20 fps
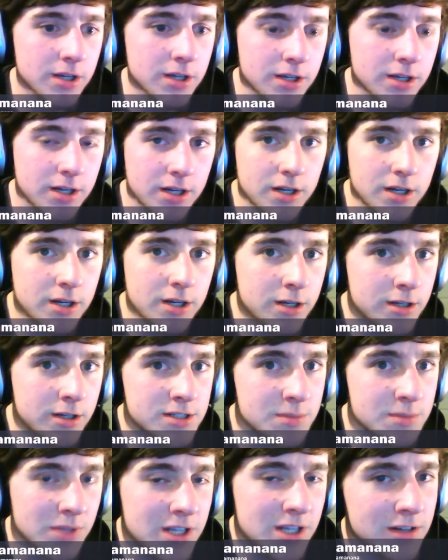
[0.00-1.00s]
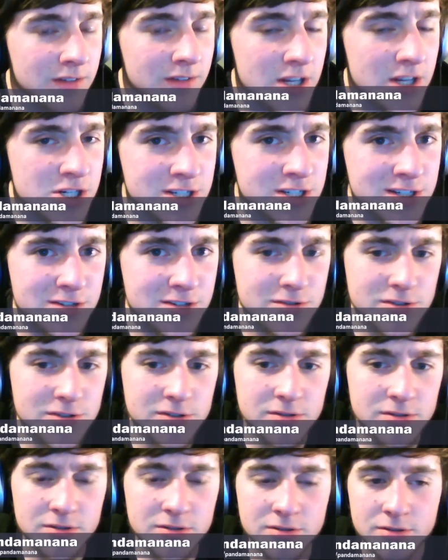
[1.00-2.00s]
some League of Legends
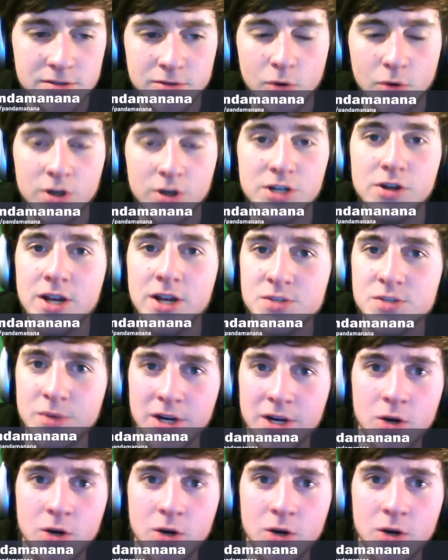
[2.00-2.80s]
news. Or do you guys want to